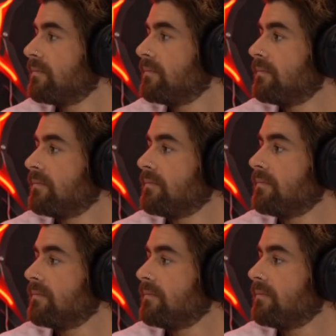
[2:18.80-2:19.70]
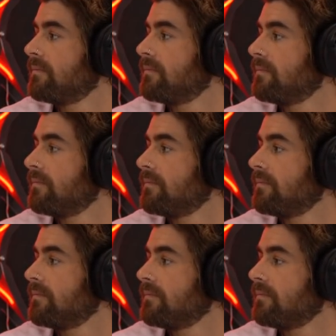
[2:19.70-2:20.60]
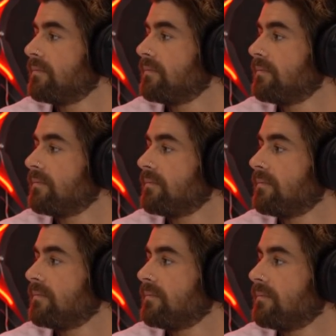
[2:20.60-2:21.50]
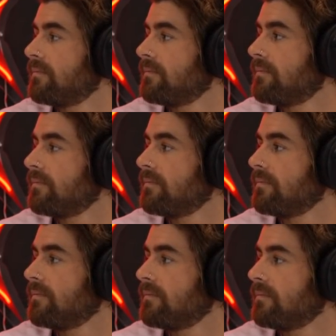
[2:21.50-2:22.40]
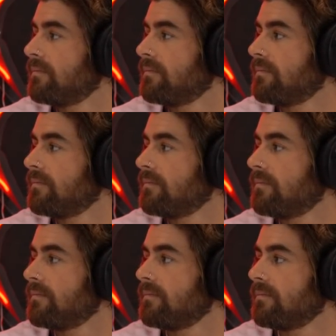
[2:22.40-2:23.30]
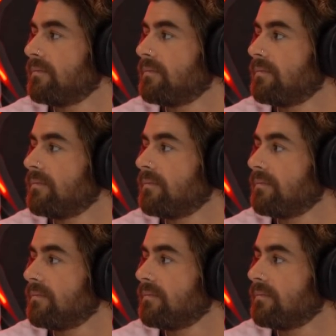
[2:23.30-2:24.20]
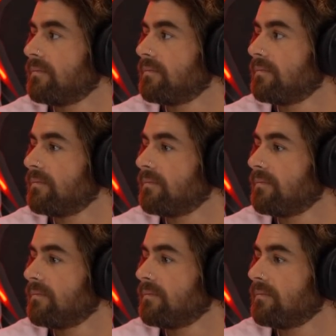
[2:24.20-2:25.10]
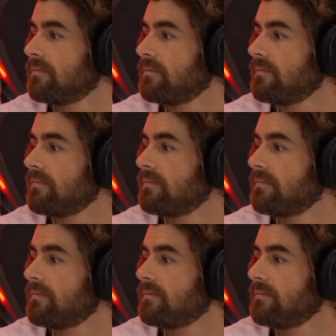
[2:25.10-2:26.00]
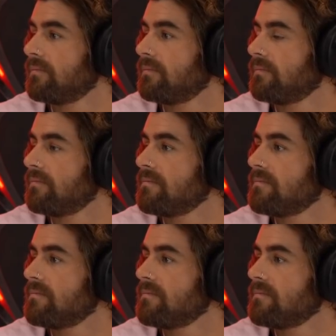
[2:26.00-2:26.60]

This person isn't speaking.